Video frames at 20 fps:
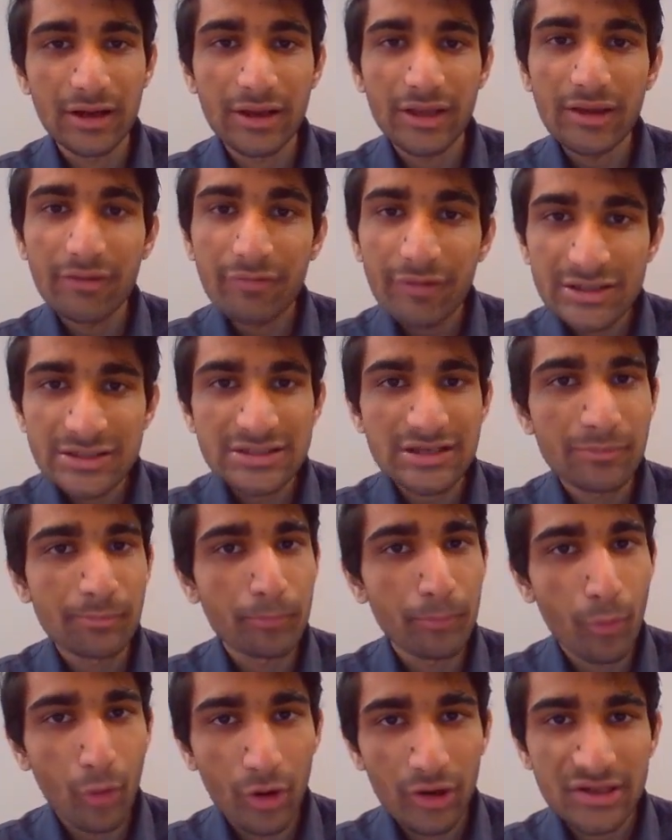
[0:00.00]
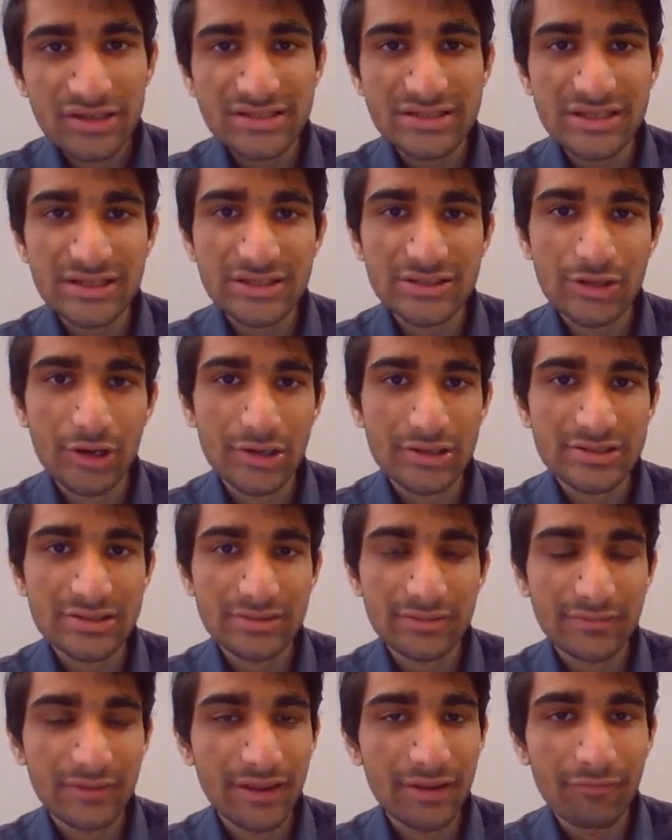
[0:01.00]
given some policies, or
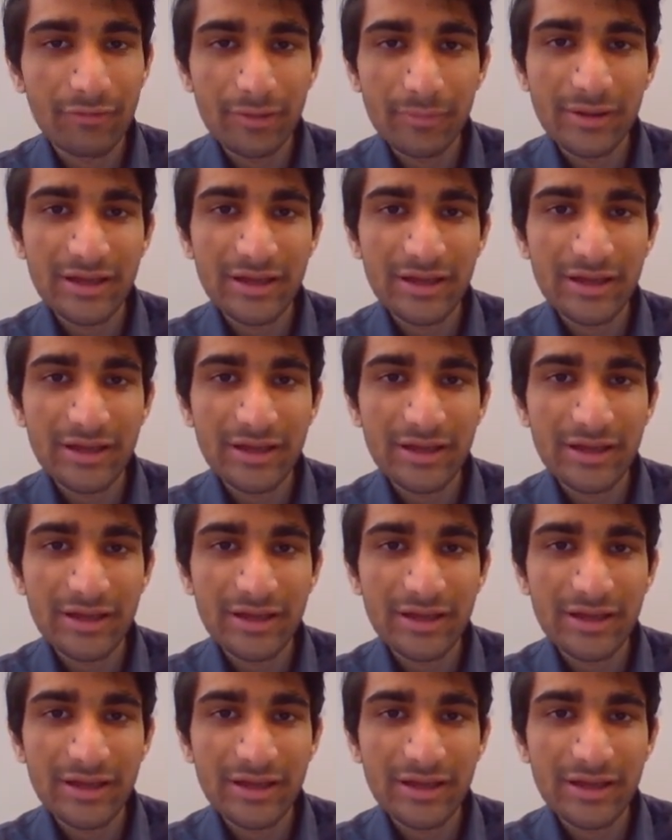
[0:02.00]
they will